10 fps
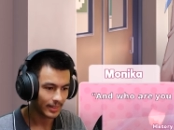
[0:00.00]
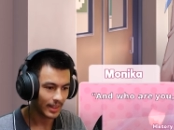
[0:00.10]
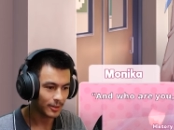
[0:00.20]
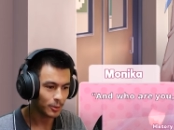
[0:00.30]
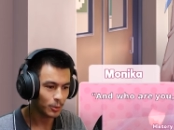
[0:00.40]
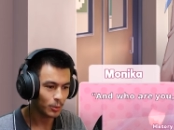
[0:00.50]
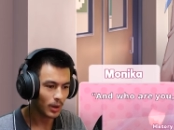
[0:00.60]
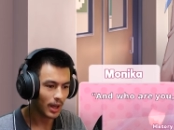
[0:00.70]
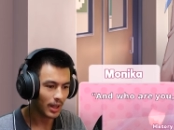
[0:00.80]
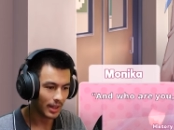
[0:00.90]
And who
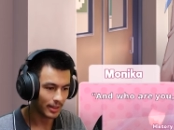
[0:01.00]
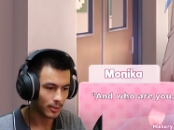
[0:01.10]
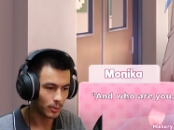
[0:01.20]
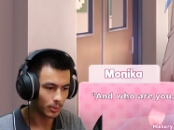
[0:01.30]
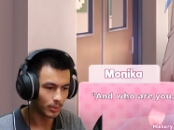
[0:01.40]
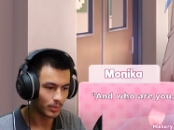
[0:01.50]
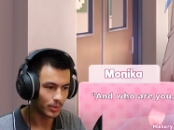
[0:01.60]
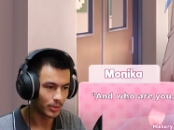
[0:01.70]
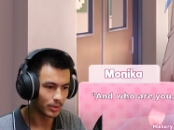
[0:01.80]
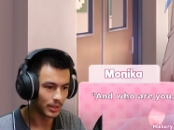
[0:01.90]
are you,
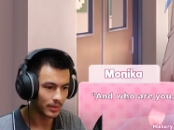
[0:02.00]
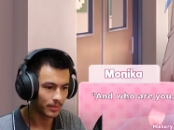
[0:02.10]
Yuri?